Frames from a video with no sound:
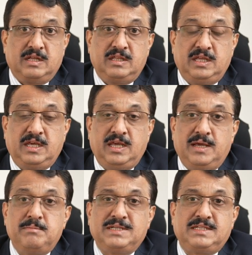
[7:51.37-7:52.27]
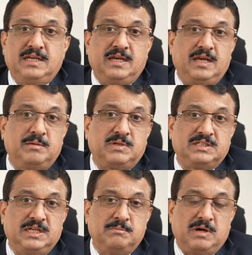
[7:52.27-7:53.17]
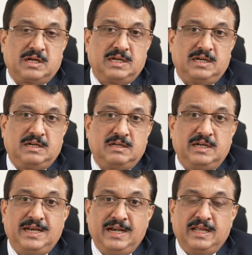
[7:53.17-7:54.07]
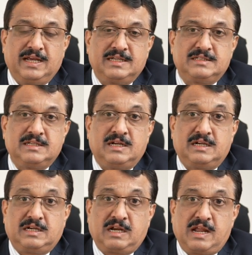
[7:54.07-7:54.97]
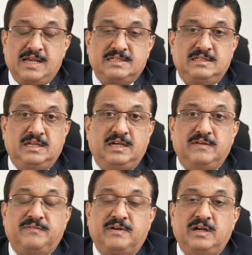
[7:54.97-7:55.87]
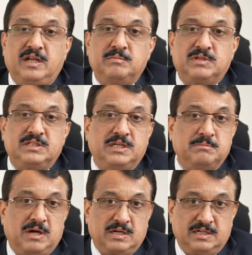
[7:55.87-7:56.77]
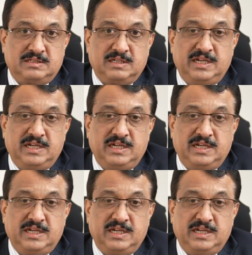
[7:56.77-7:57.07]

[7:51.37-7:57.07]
The MSCI Emerging Market Index tracks the different emerging markets.